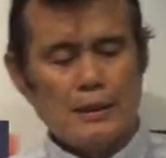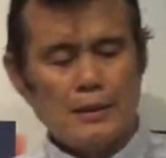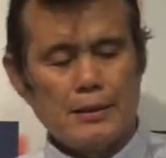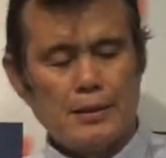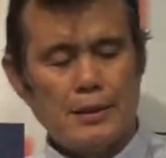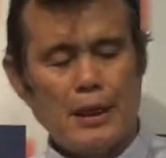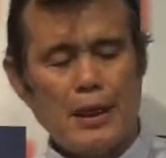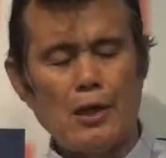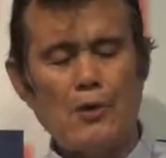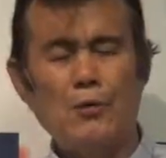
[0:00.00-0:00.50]

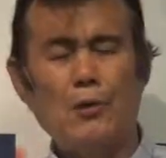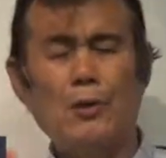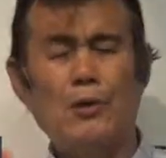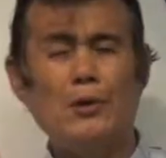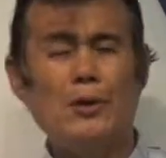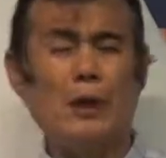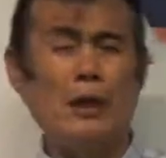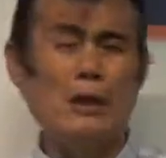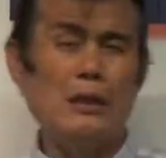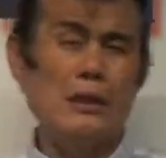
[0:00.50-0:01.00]
they
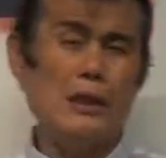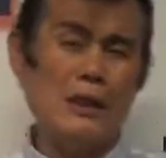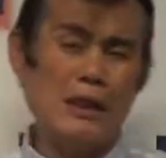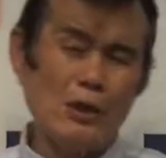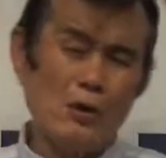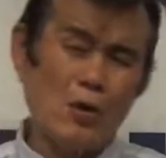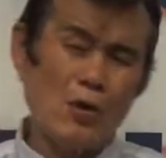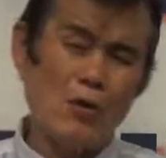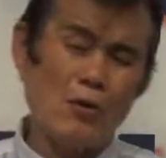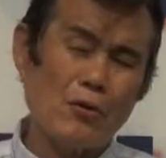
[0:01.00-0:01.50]
were
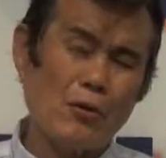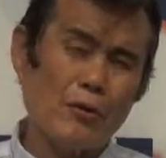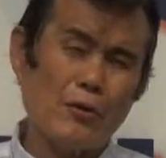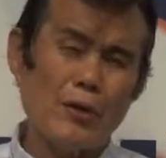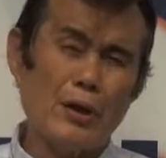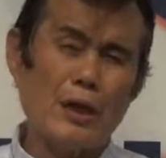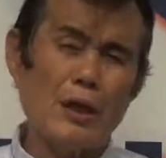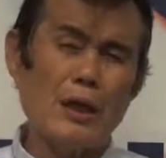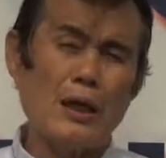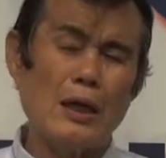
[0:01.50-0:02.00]
Enoch
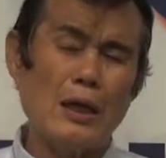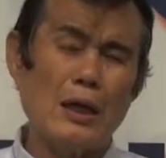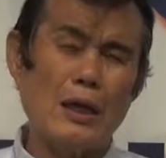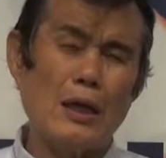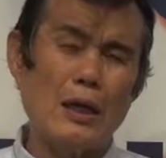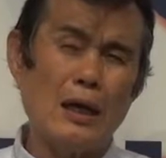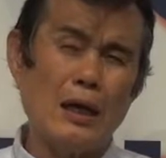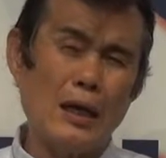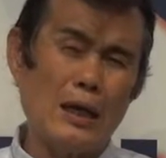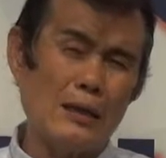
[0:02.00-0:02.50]

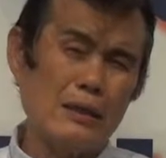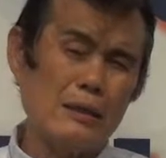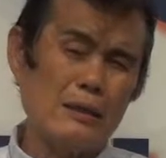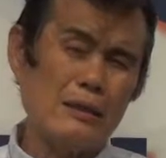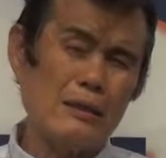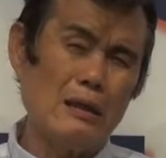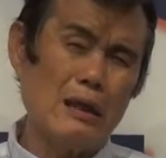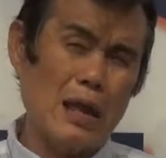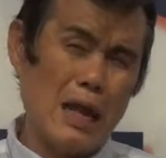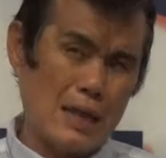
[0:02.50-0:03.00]
and
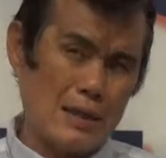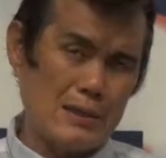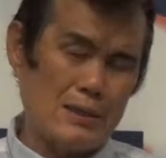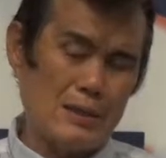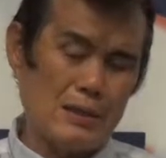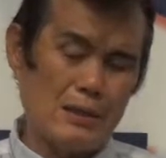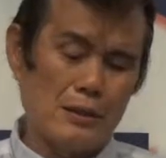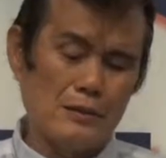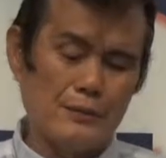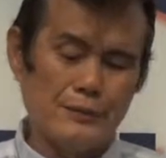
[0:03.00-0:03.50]

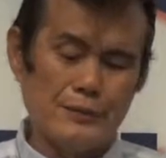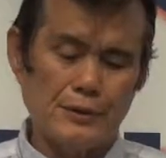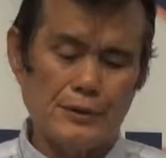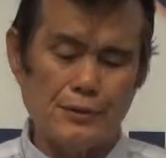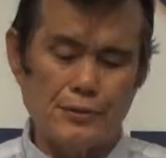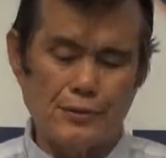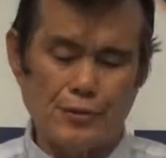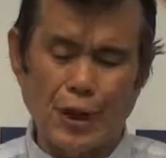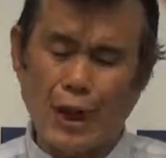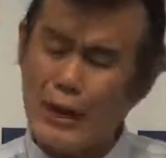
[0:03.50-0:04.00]
Elijah,
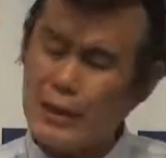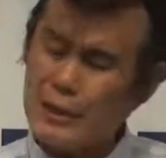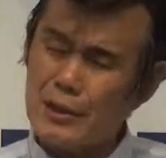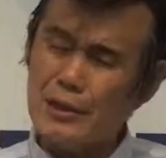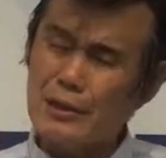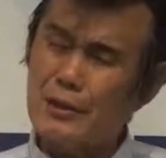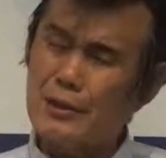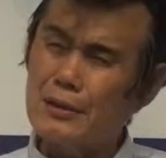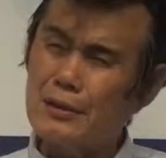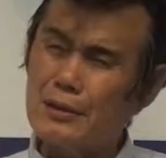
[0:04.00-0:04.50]

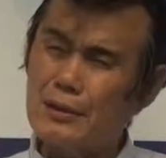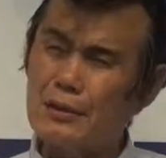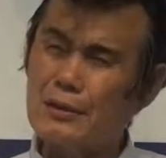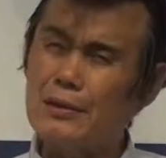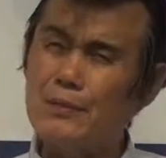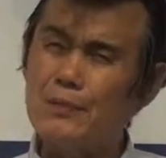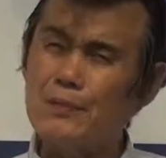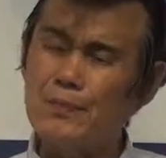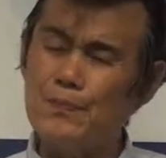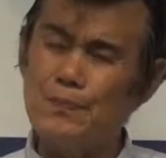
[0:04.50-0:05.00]
great
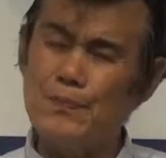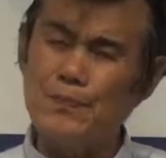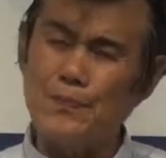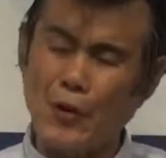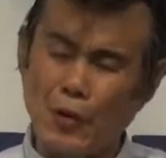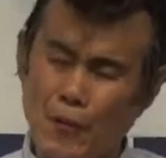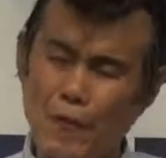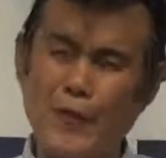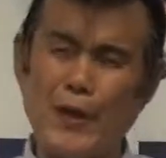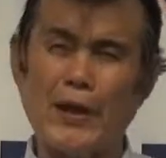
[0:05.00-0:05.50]

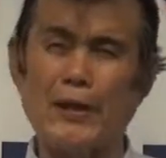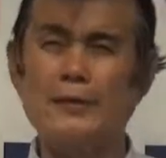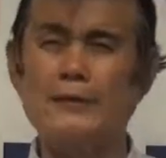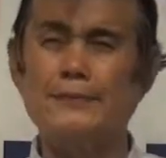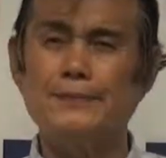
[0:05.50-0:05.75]
prophet.